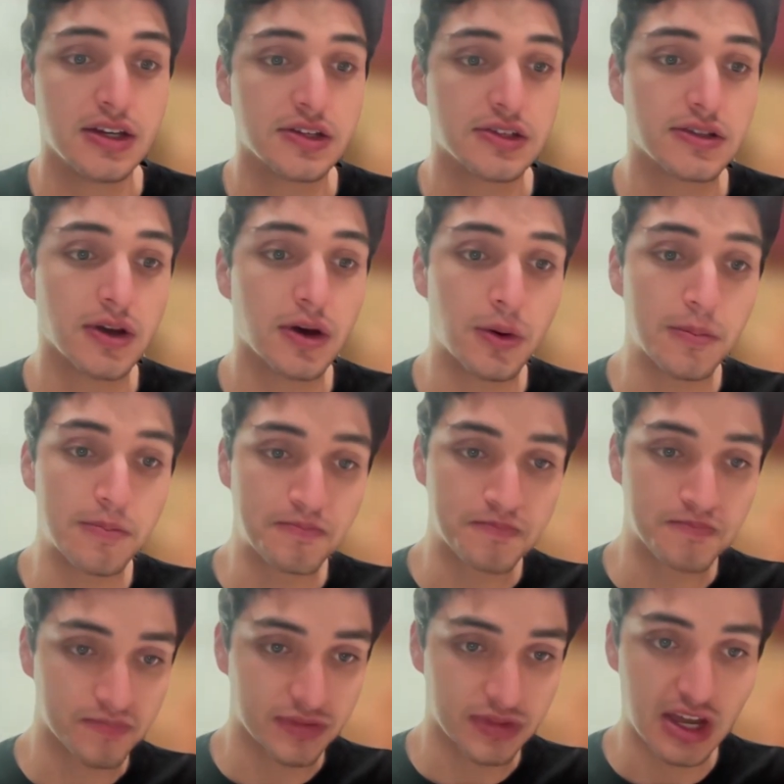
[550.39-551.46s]
So
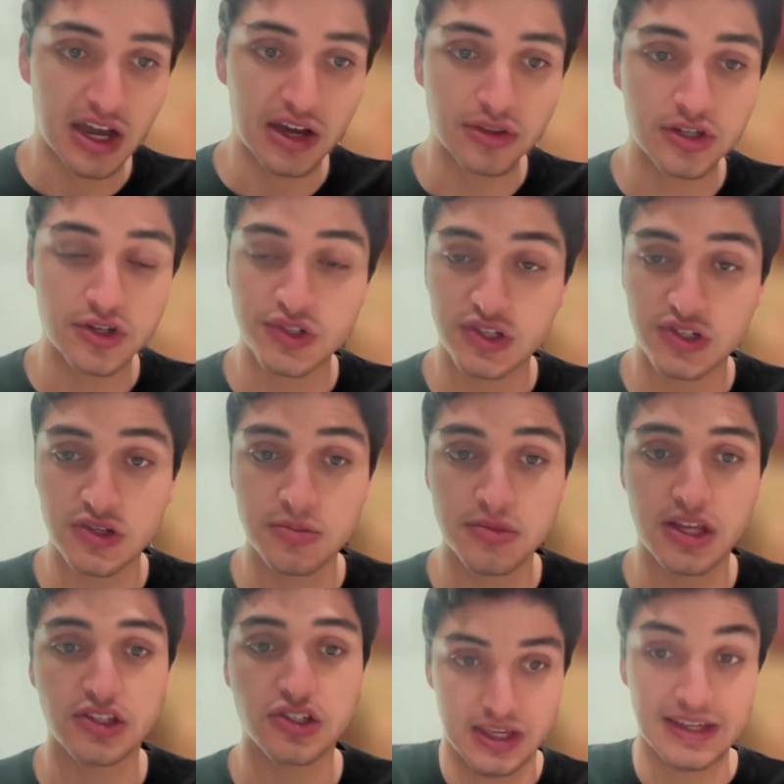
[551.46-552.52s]
the healthcare system
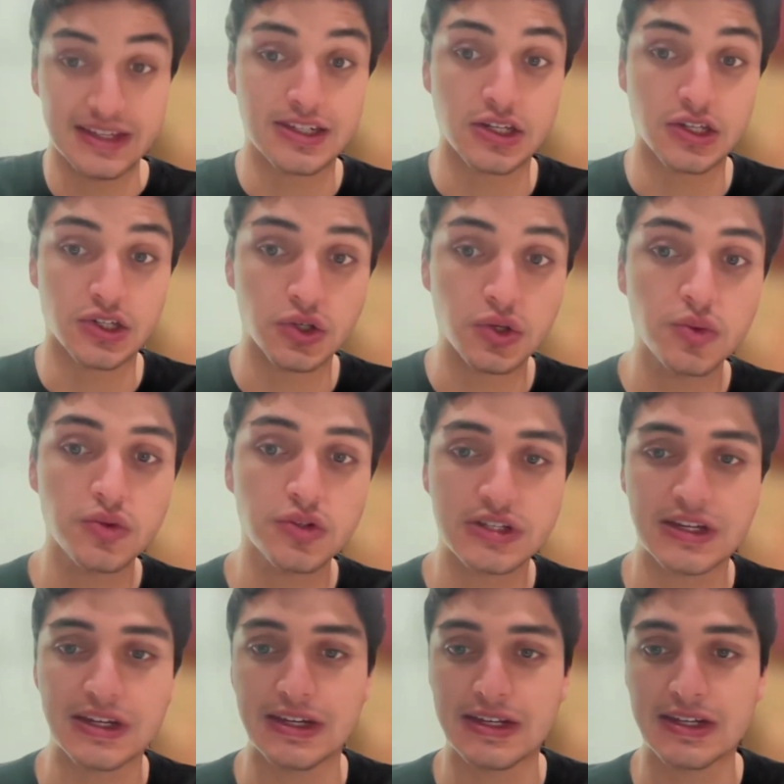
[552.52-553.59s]
that is used
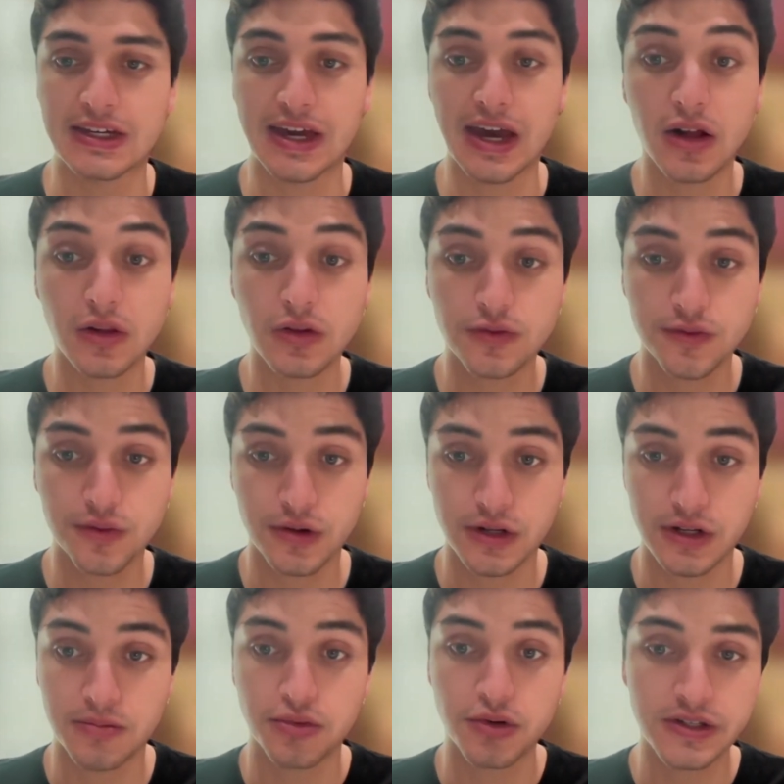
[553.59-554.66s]
in
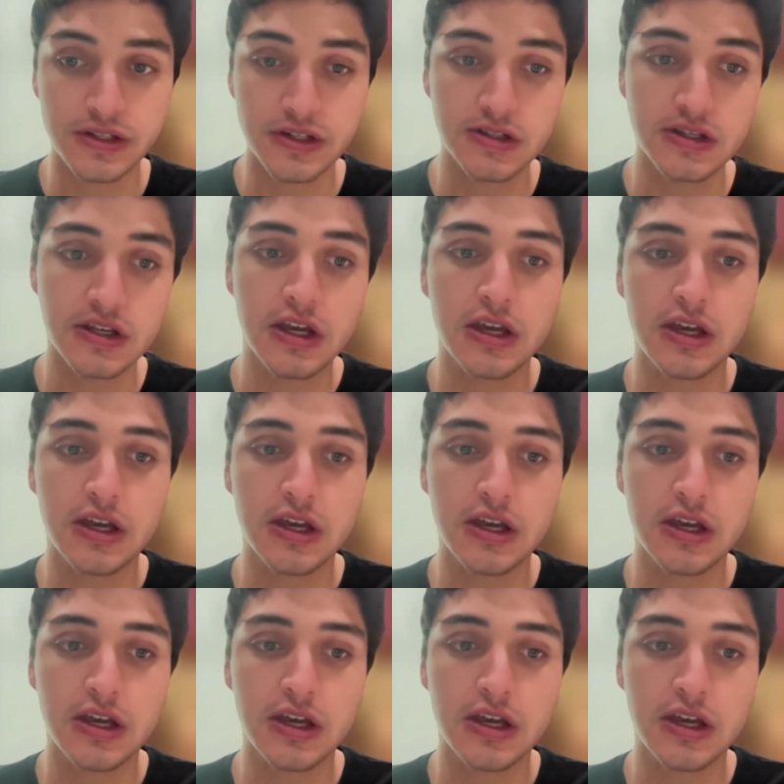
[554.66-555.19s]
California prisons